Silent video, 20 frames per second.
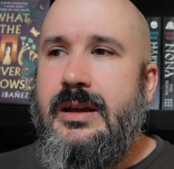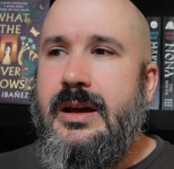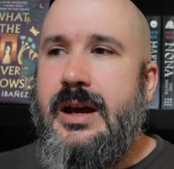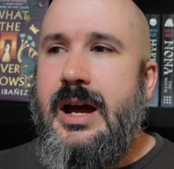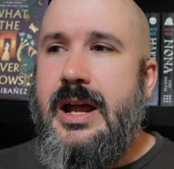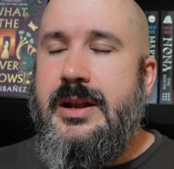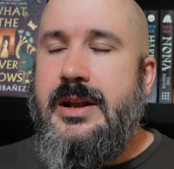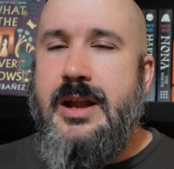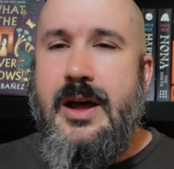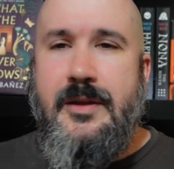
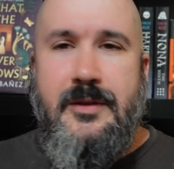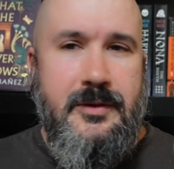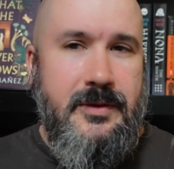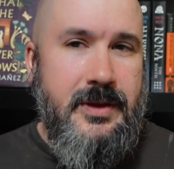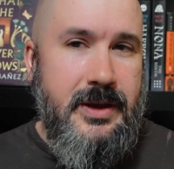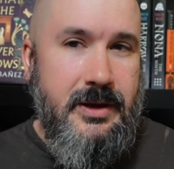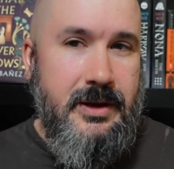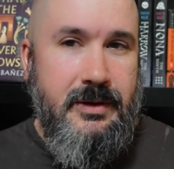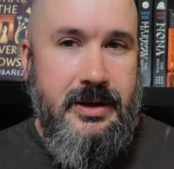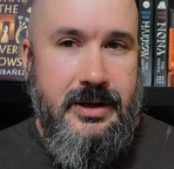Another
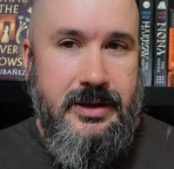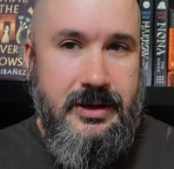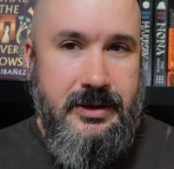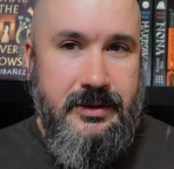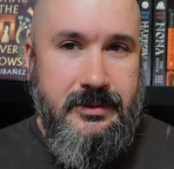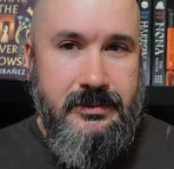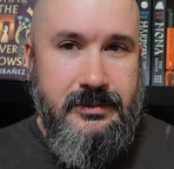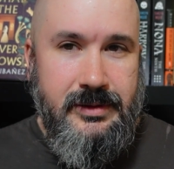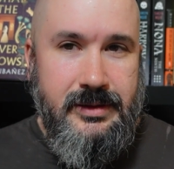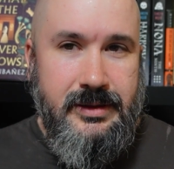thing you can
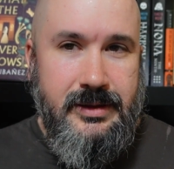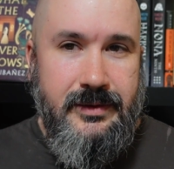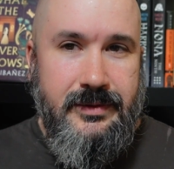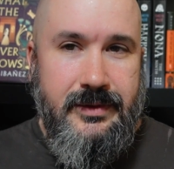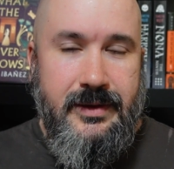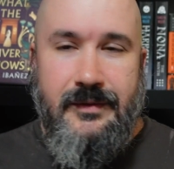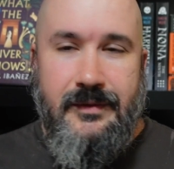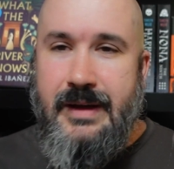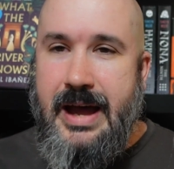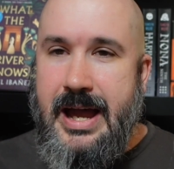do,
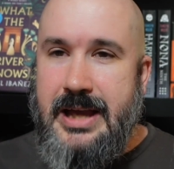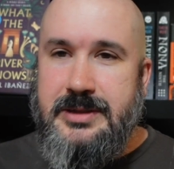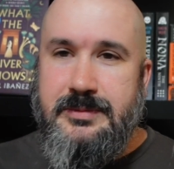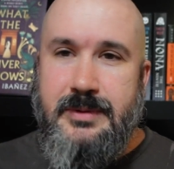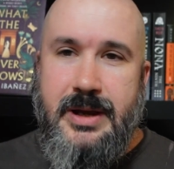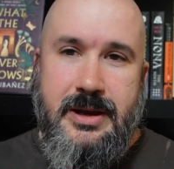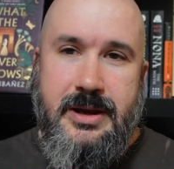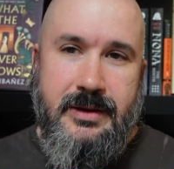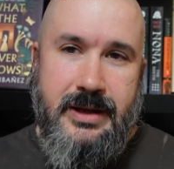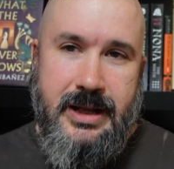the last
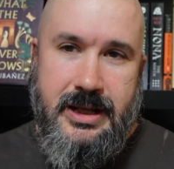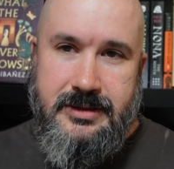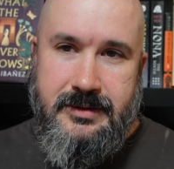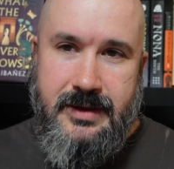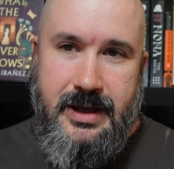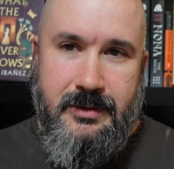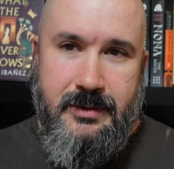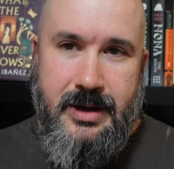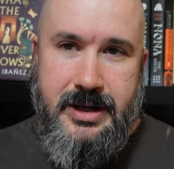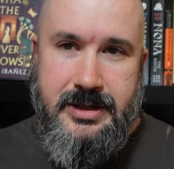way you can answer
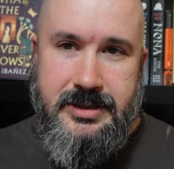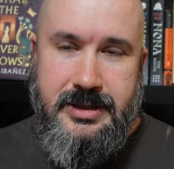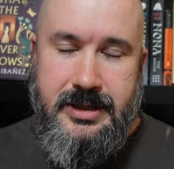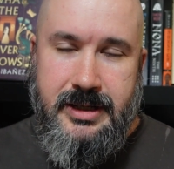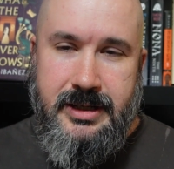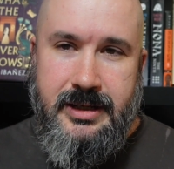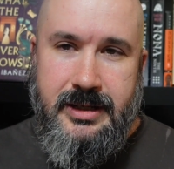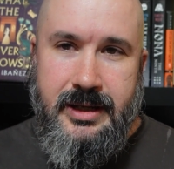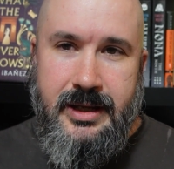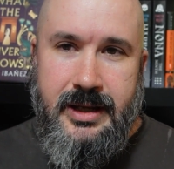that
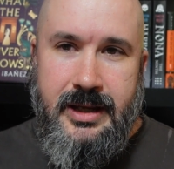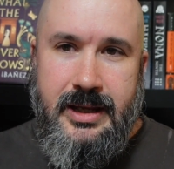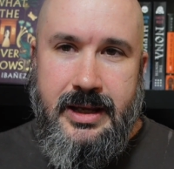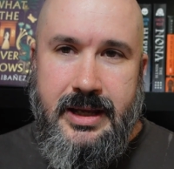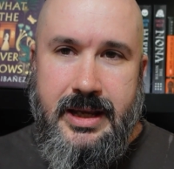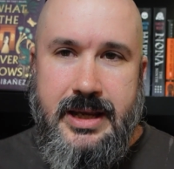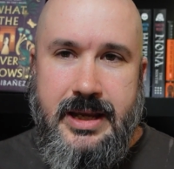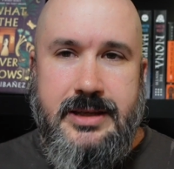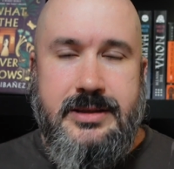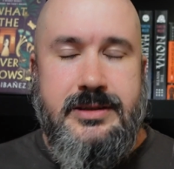question,
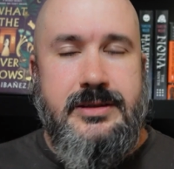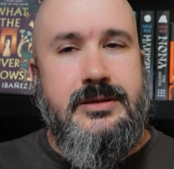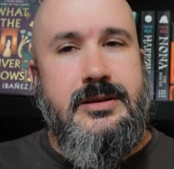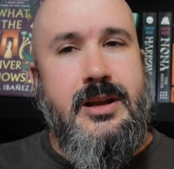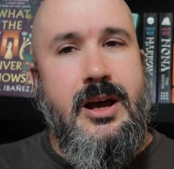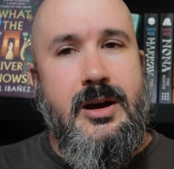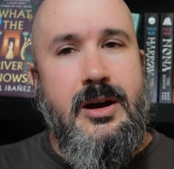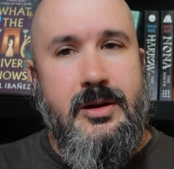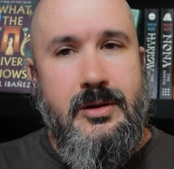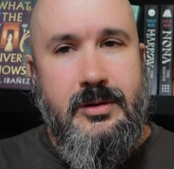is
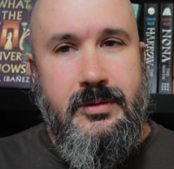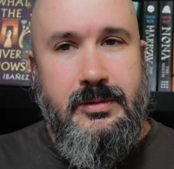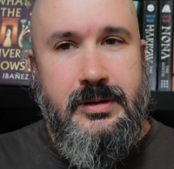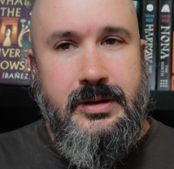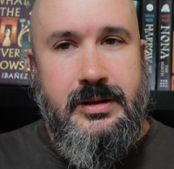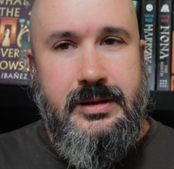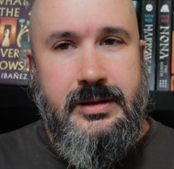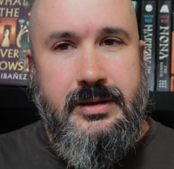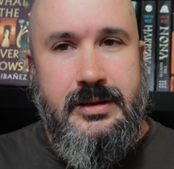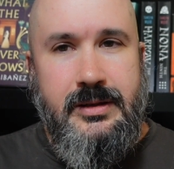no,
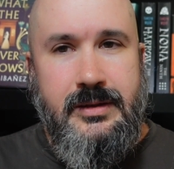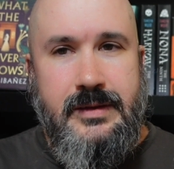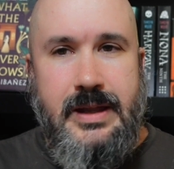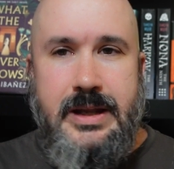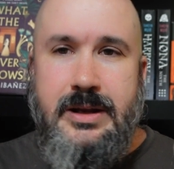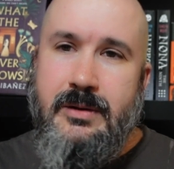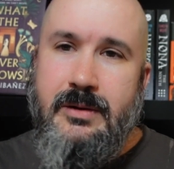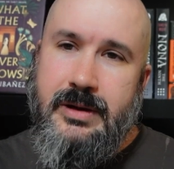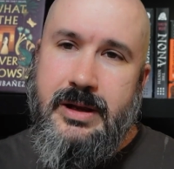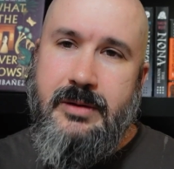they
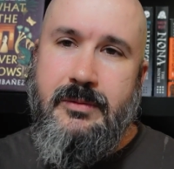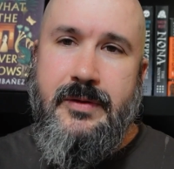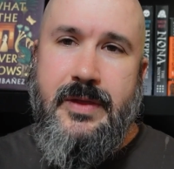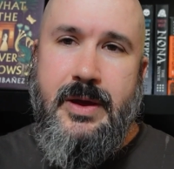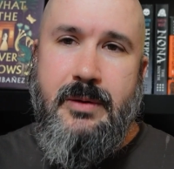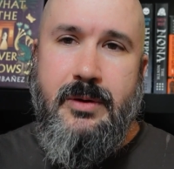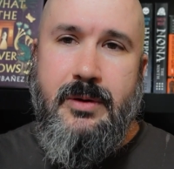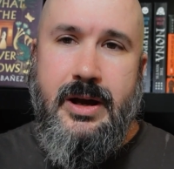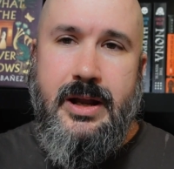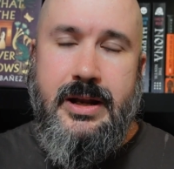don't get what
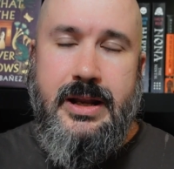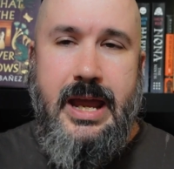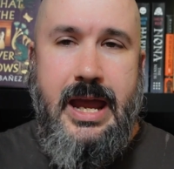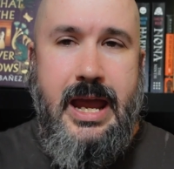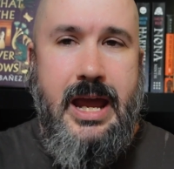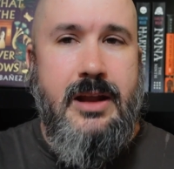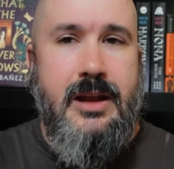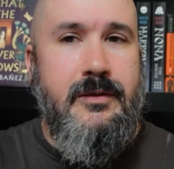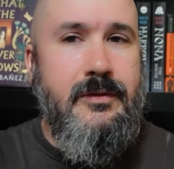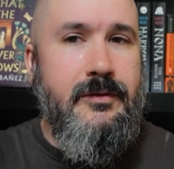they want,
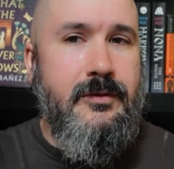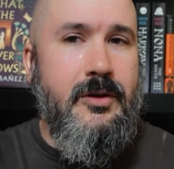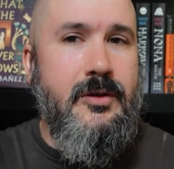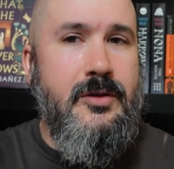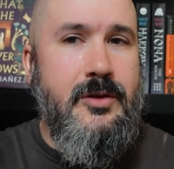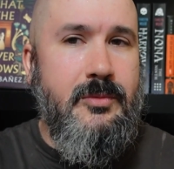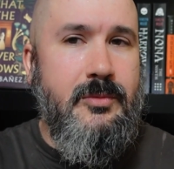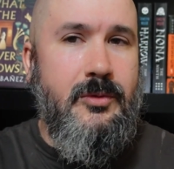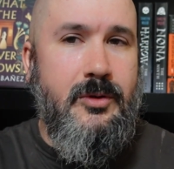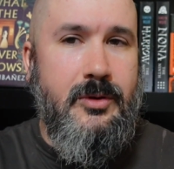and
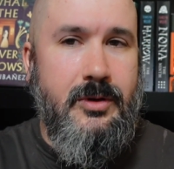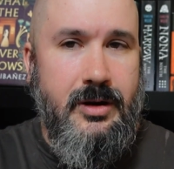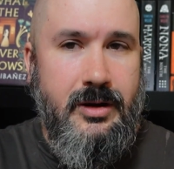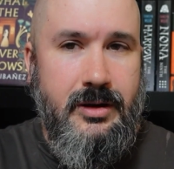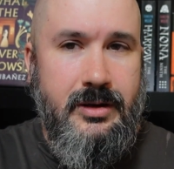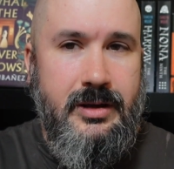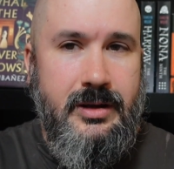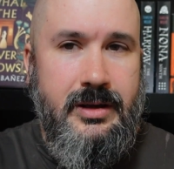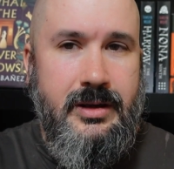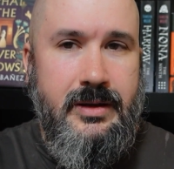furthermore.